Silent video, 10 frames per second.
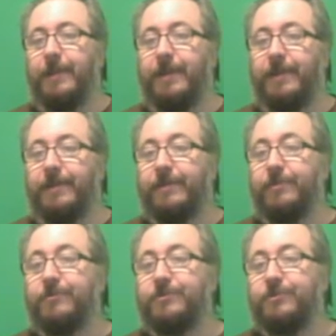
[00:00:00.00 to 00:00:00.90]
And it
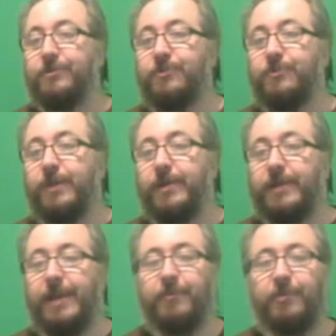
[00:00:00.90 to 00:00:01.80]
goes to
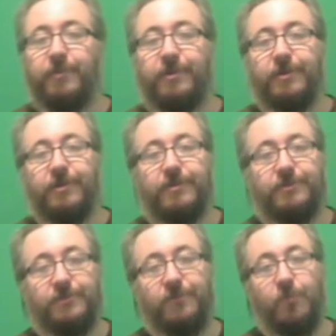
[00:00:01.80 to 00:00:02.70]
Captain America
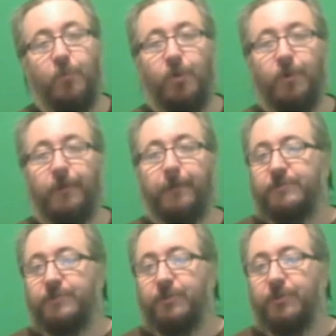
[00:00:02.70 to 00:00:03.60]
Civil War.
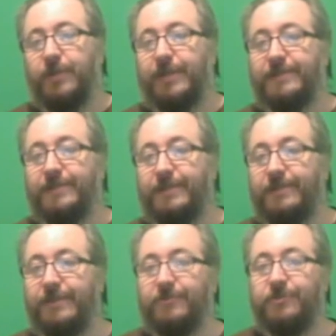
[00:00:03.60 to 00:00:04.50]
So, like I
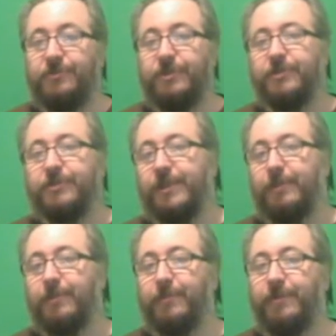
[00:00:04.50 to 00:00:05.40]
said, Doctor Strange and
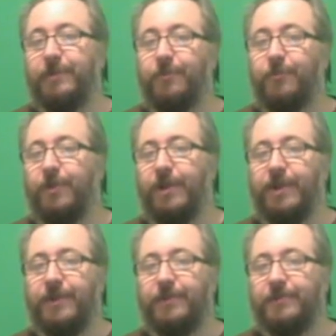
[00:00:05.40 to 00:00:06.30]
Captain America were
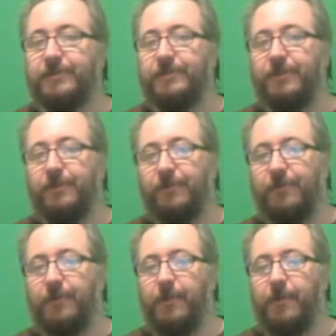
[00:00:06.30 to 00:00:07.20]
on this
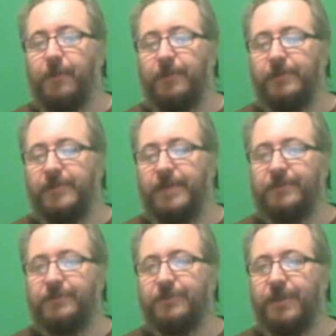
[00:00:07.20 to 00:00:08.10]

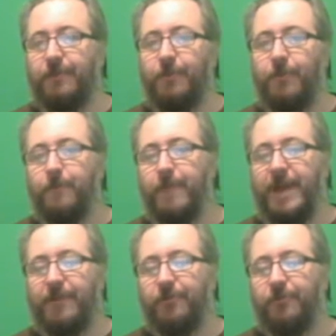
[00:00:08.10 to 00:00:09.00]
intense tightrope
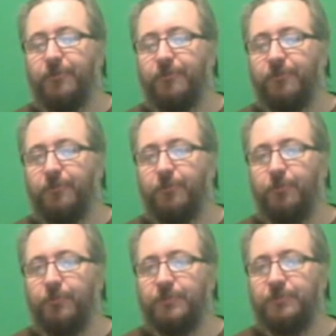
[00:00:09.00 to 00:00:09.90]
battle for
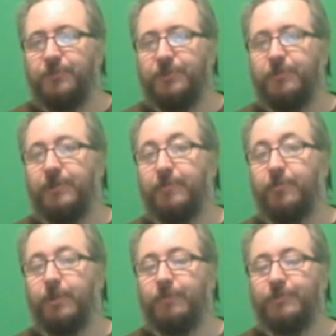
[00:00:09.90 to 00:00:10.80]
which one was going to be
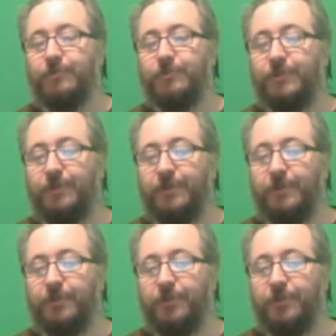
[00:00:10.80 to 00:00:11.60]
number one, which one was going to be